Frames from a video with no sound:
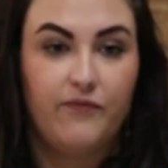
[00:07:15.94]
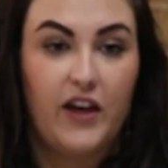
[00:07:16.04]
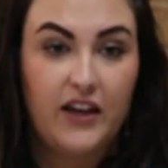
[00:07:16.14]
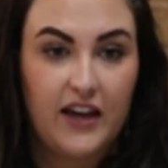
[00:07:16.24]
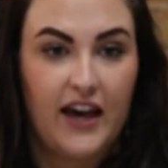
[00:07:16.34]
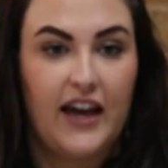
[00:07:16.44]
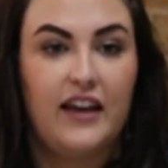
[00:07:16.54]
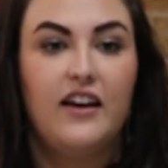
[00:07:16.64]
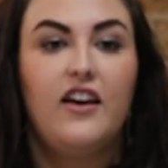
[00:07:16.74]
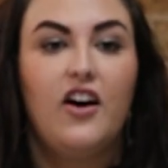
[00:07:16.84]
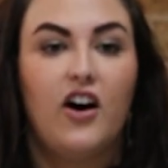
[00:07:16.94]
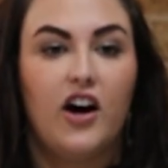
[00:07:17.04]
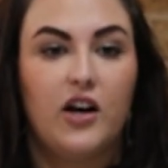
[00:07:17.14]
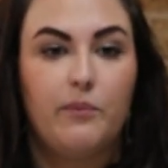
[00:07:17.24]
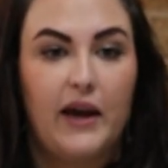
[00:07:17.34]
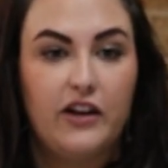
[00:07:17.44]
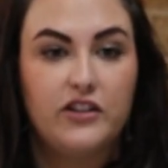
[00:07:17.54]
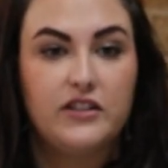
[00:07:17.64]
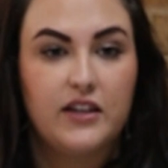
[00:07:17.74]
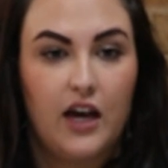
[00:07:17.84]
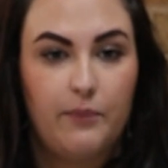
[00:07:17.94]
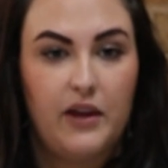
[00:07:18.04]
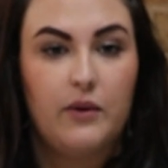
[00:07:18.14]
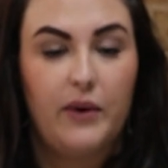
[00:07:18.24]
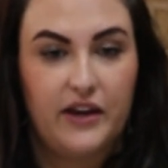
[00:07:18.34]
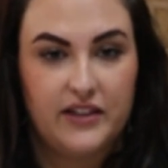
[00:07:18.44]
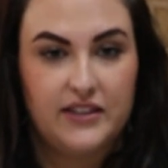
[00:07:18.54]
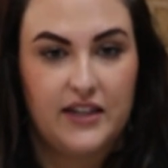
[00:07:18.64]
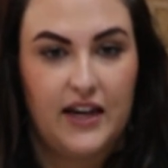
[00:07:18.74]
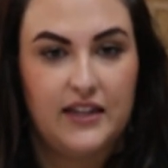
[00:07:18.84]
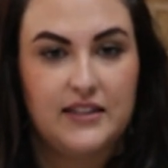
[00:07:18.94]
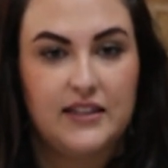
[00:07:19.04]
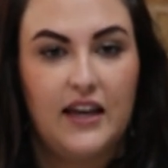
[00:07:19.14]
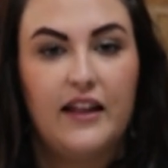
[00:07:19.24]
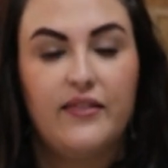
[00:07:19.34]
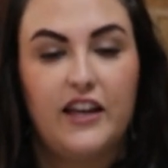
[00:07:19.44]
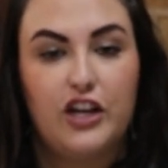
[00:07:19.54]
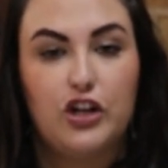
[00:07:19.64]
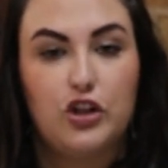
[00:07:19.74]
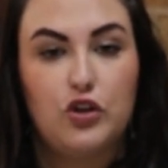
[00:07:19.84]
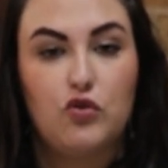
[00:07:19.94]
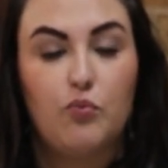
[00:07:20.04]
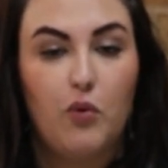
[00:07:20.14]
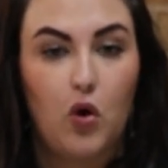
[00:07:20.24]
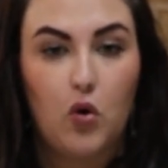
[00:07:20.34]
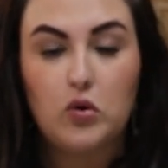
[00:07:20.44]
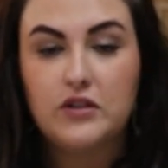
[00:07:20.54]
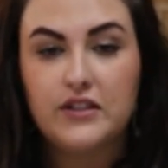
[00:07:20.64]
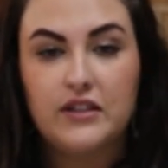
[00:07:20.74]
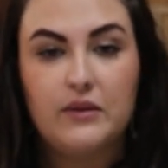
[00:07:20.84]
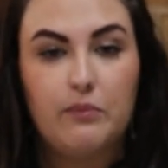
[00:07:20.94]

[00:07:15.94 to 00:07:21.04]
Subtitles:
Fungi are microscopic parasites that include mold,